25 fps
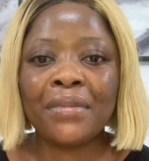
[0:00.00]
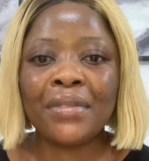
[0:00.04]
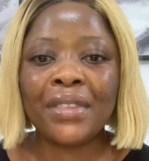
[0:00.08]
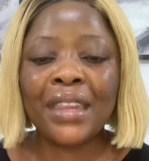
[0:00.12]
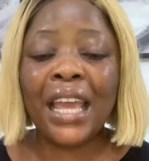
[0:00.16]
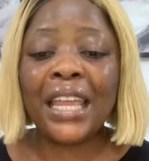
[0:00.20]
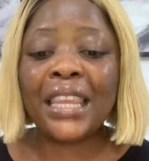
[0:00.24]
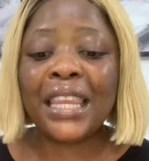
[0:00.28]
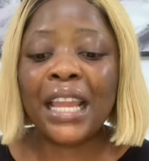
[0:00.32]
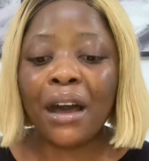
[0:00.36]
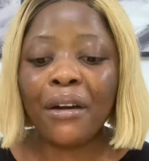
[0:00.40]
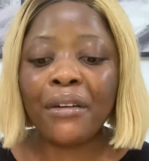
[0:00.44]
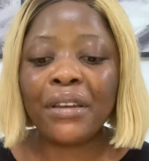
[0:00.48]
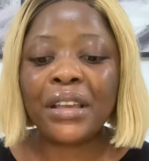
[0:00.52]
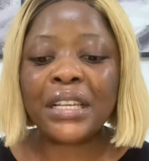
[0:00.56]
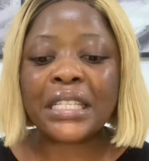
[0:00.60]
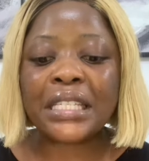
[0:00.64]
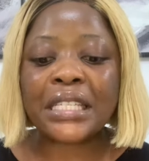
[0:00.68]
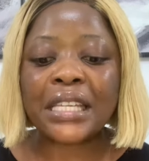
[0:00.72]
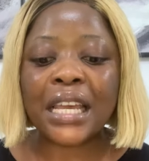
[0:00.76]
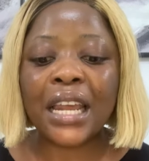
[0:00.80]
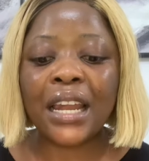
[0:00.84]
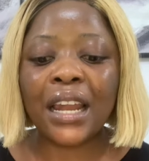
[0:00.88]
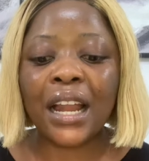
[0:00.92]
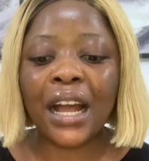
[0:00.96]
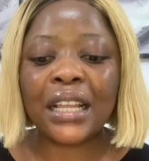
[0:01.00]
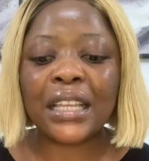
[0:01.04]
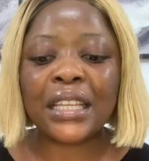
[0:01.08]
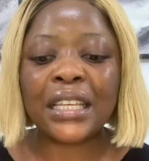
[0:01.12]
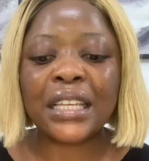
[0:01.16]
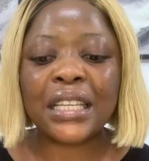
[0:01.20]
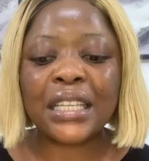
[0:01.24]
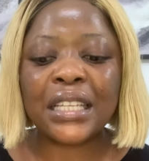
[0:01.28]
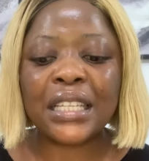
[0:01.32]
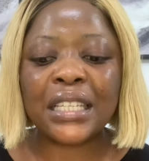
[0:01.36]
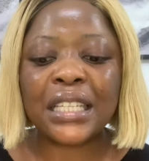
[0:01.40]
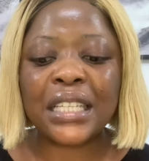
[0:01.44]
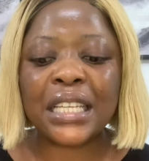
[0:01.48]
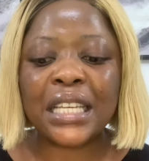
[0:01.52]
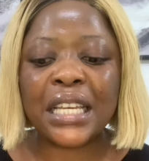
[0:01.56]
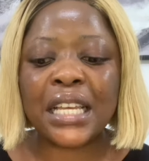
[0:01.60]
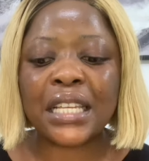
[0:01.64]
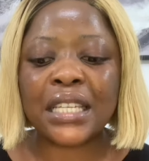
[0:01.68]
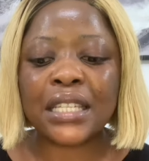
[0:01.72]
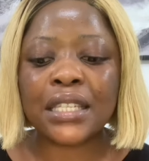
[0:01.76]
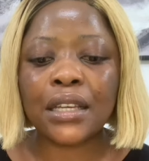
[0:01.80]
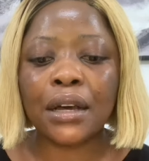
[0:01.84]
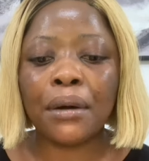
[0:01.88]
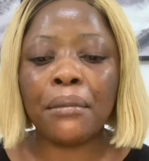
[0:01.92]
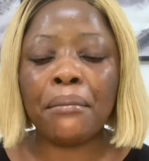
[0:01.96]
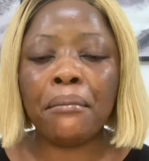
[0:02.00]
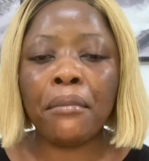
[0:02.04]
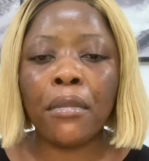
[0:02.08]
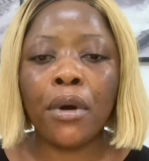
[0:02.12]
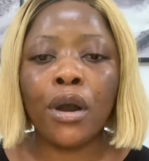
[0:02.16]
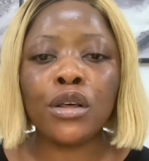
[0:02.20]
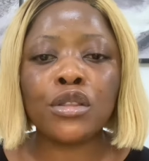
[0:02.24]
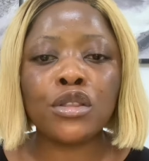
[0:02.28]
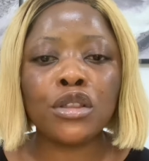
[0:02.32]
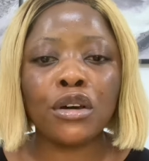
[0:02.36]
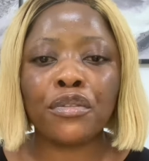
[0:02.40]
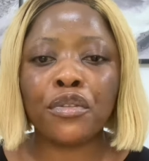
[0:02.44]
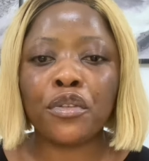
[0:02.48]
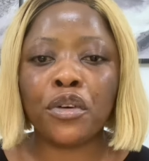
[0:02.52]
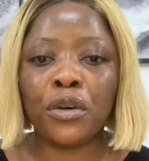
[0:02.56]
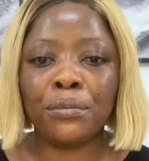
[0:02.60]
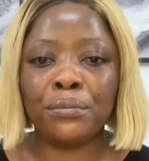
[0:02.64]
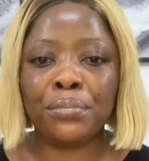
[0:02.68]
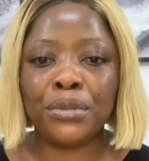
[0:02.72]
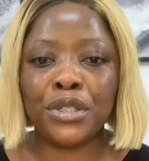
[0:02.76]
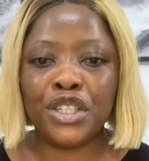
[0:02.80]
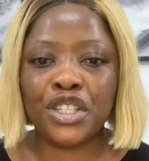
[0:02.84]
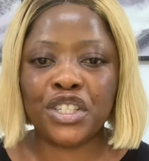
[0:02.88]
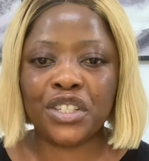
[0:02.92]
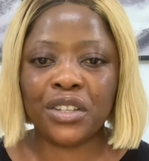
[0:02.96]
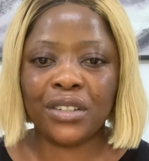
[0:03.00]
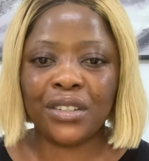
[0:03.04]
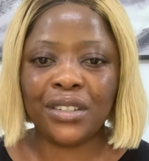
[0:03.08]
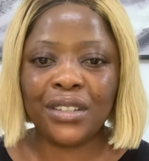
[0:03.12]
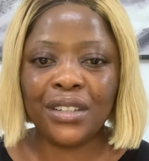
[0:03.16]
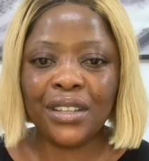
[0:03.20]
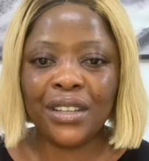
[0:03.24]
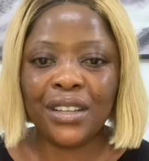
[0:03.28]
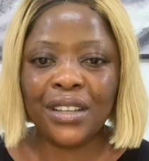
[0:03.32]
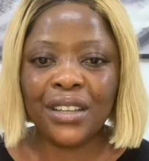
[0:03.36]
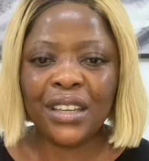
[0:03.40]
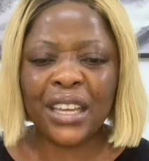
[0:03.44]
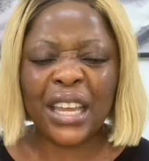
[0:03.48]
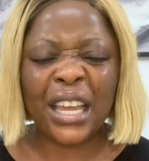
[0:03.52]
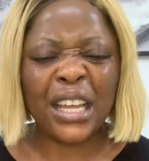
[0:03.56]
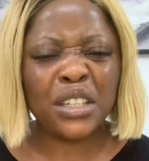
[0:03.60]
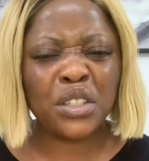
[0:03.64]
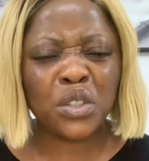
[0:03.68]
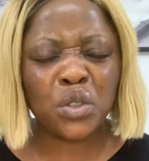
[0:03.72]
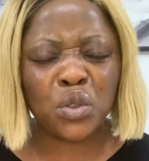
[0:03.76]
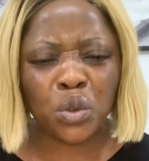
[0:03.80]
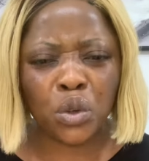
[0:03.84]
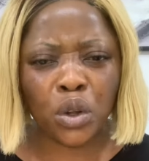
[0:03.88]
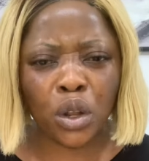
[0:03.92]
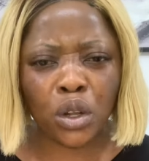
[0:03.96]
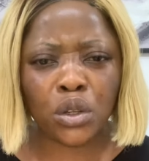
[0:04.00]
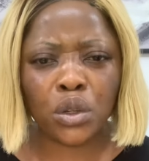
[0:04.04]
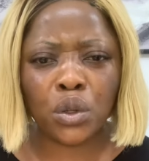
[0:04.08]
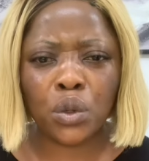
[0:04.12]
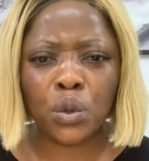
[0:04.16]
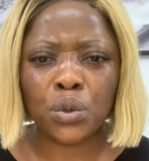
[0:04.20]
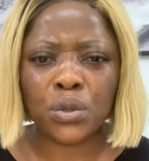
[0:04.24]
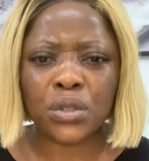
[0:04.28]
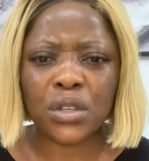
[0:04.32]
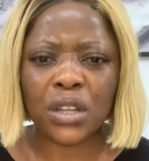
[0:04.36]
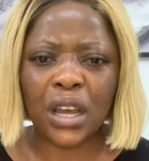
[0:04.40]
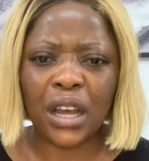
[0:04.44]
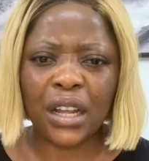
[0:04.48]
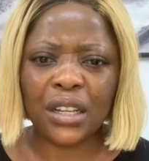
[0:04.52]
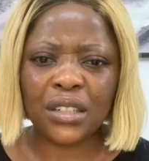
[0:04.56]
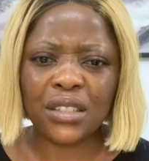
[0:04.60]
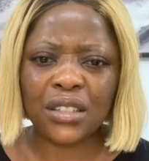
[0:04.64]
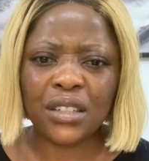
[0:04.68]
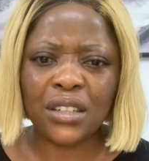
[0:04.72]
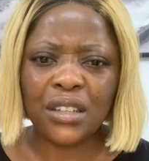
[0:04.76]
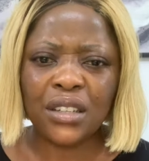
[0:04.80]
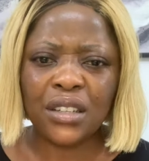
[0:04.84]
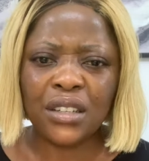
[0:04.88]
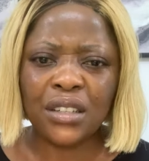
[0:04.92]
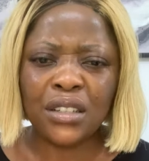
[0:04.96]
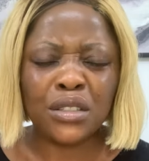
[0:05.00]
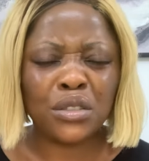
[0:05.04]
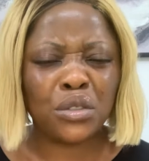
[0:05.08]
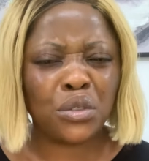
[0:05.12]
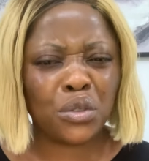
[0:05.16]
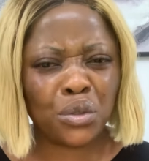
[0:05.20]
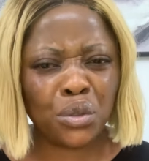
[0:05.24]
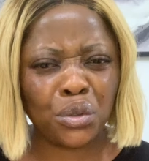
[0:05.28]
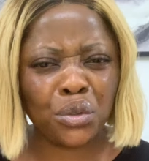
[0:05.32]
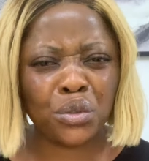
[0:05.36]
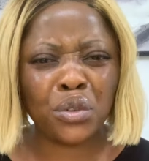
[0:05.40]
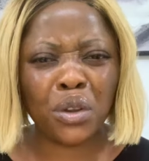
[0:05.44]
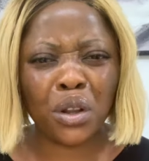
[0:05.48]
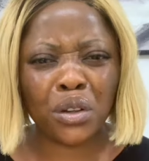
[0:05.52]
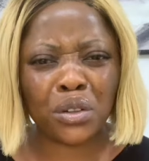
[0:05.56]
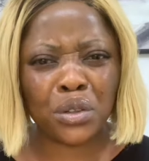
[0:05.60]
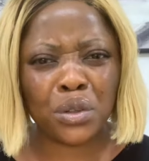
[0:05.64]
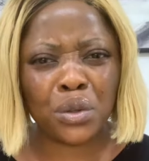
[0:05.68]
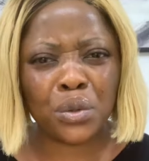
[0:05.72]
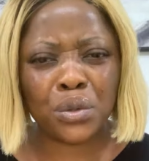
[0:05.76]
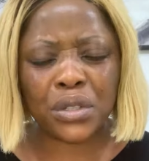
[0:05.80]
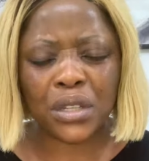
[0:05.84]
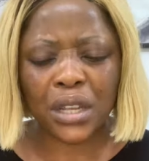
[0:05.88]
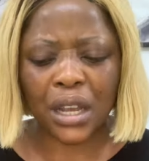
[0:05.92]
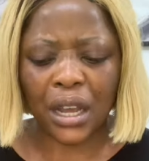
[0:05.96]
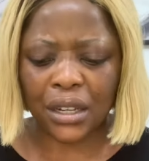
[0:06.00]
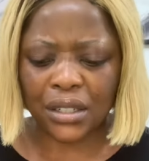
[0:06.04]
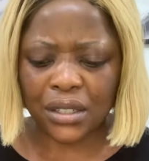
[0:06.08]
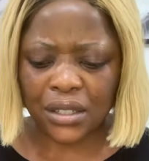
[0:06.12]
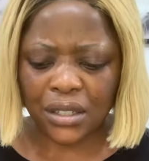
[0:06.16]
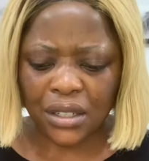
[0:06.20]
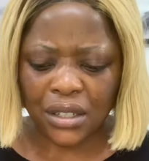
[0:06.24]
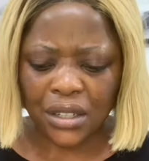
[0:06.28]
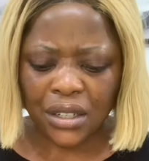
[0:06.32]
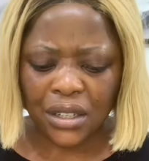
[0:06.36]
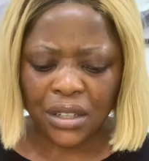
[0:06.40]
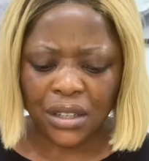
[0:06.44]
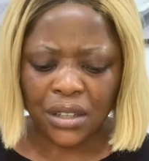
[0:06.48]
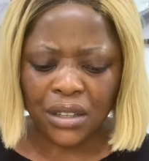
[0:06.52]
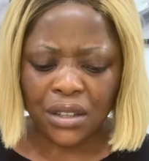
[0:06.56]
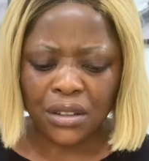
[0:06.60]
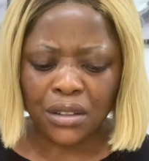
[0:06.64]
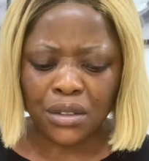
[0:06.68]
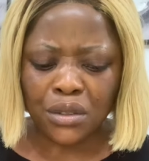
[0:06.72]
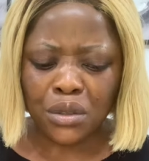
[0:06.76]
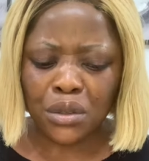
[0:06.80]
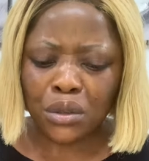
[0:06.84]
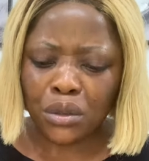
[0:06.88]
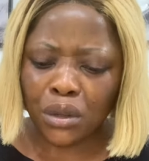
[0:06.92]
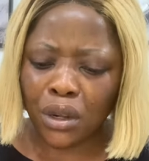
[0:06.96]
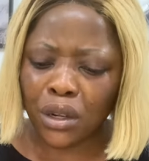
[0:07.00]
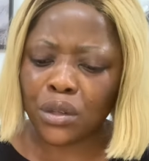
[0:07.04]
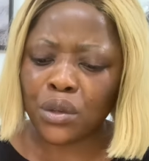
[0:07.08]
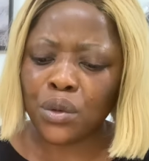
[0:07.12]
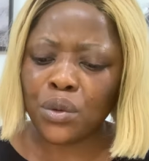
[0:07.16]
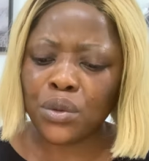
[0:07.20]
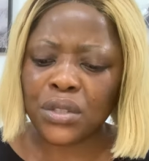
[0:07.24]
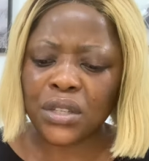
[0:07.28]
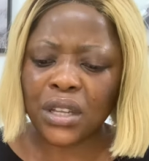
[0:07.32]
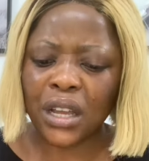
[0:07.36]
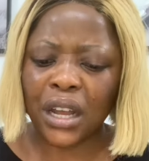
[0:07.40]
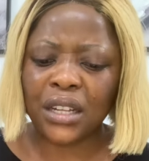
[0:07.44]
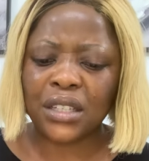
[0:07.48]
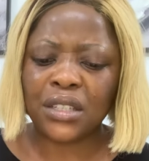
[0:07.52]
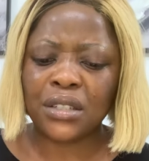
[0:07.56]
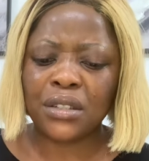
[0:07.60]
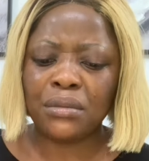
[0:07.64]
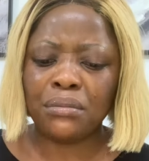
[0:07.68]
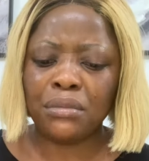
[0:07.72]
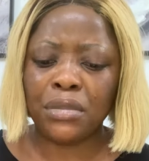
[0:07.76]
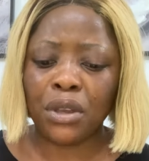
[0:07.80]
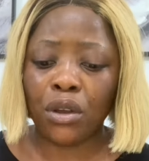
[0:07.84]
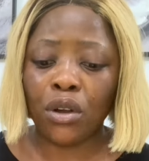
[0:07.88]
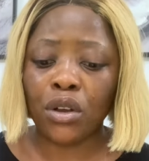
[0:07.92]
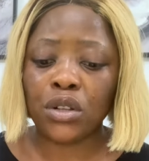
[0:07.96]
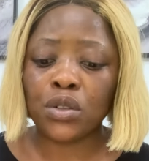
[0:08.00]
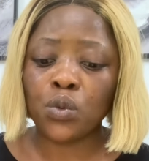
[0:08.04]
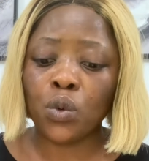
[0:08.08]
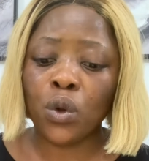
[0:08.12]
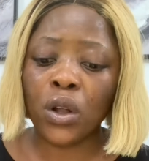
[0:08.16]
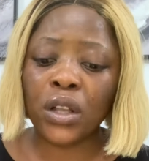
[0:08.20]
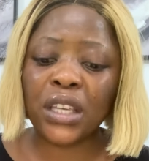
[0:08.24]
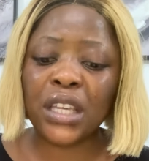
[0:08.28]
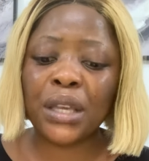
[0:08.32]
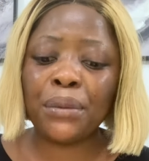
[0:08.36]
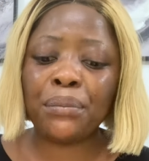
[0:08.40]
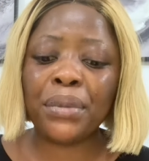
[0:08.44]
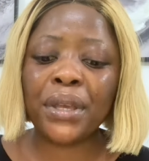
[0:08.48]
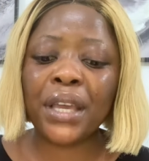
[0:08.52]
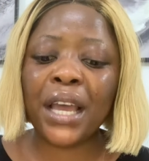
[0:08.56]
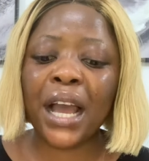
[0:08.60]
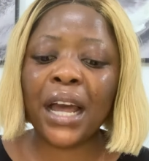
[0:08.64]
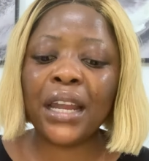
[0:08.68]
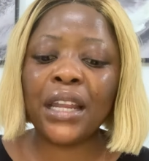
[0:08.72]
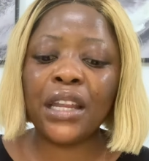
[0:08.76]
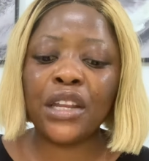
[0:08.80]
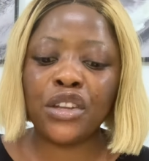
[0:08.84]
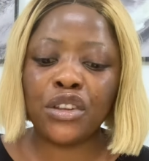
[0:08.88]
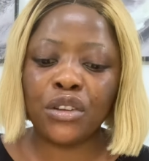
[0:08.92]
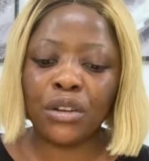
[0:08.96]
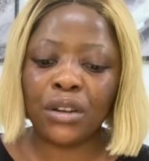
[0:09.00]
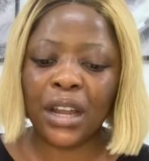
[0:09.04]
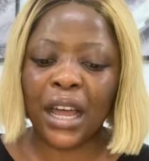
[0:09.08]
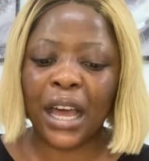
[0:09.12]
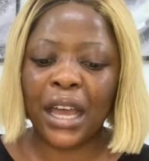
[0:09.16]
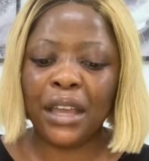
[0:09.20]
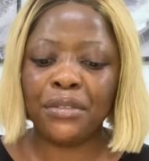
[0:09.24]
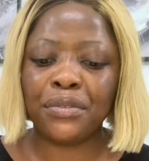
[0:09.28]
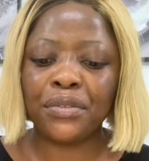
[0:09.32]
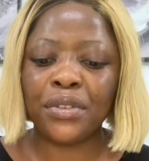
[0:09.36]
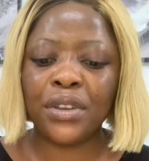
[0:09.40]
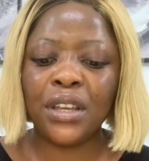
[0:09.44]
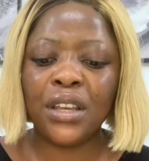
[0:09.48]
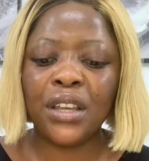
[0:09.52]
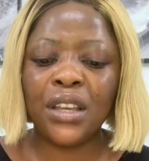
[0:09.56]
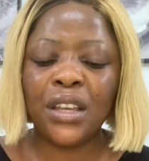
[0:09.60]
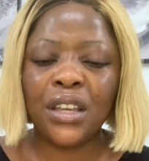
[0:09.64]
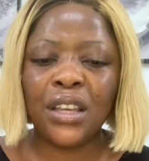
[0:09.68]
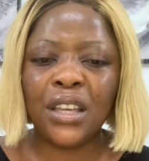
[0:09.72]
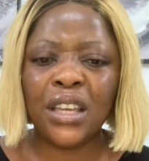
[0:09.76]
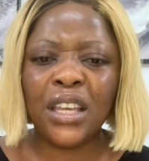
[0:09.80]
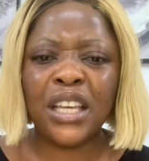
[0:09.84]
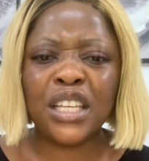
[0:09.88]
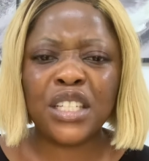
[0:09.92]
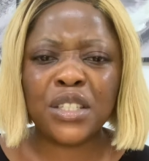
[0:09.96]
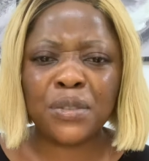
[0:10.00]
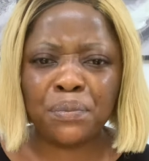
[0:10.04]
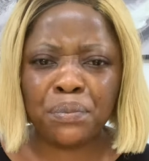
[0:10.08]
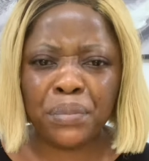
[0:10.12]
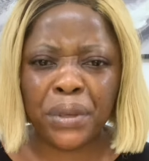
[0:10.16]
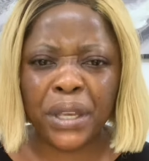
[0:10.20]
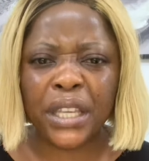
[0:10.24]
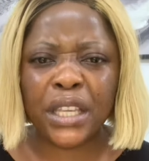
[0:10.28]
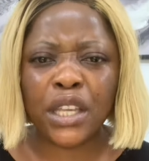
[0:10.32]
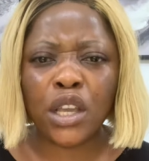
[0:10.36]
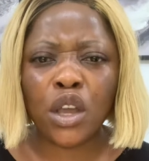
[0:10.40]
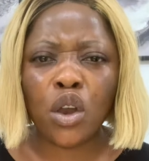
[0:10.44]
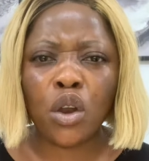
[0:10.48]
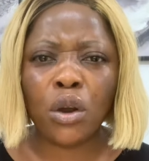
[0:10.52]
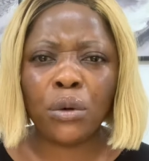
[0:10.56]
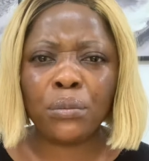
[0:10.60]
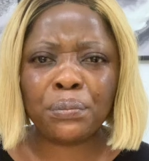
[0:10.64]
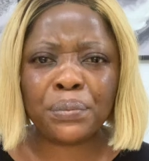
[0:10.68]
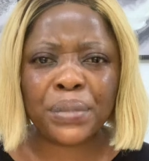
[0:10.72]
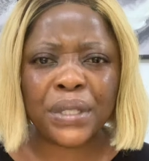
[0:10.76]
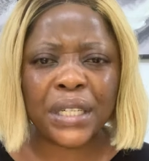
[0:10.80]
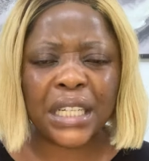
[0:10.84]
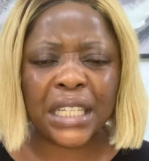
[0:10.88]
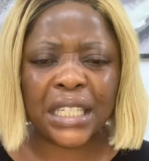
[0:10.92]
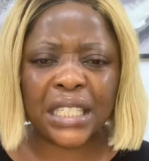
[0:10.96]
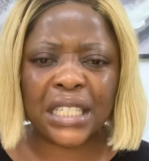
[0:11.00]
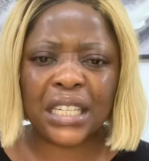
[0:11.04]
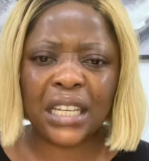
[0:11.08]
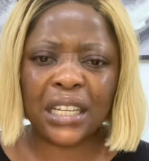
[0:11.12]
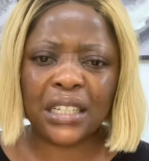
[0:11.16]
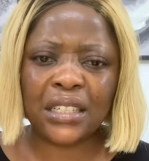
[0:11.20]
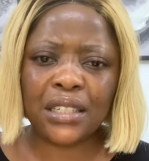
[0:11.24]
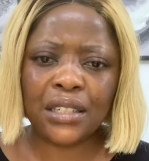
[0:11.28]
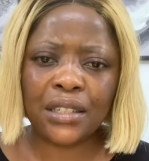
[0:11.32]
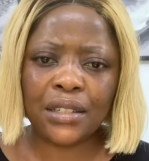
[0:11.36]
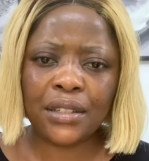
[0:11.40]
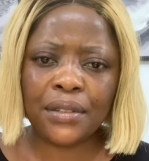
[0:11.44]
And now he's saying that it's a month of completion. And do not lose heart. Do not lose heart. Do not lose heart. Because what he began in your life is being completed.